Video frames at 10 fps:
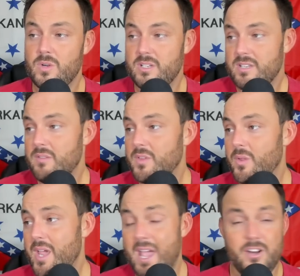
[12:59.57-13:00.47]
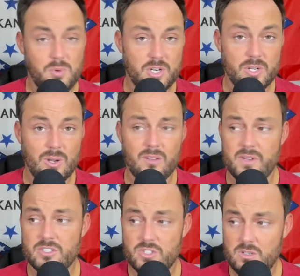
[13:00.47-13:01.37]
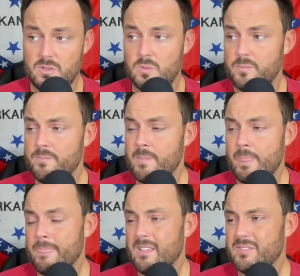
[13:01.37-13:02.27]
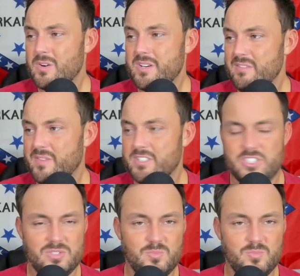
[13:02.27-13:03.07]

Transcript: Because even though they had a pretty good offense too, their defense just